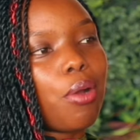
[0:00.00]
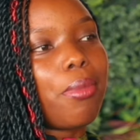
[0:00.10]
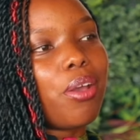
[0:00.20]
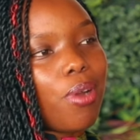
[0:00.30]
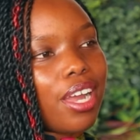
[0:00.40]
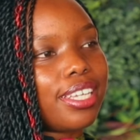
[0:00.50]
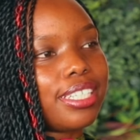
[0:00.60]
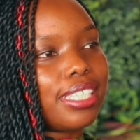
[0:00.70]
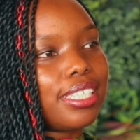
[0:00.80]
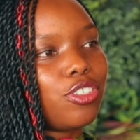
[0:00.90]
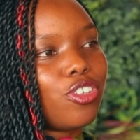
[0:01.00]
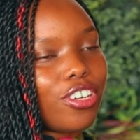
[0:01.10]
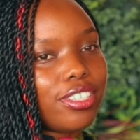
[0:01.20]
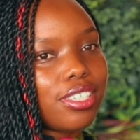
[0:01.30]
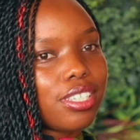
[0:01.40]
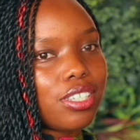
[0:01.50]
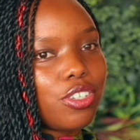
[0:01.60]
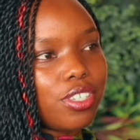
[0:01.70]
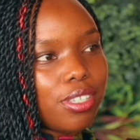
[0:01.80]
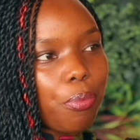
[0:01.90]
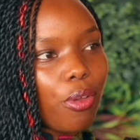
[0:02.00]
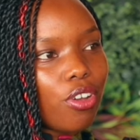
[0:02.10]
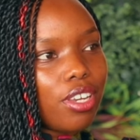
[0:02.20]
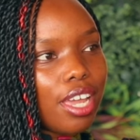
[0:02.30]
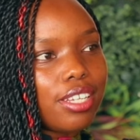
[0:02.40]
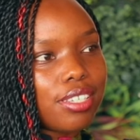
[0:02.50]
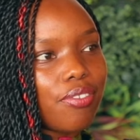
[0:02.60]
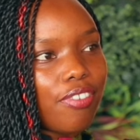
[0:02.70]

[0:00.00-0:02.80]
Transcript: now, my work is not your typical 9 to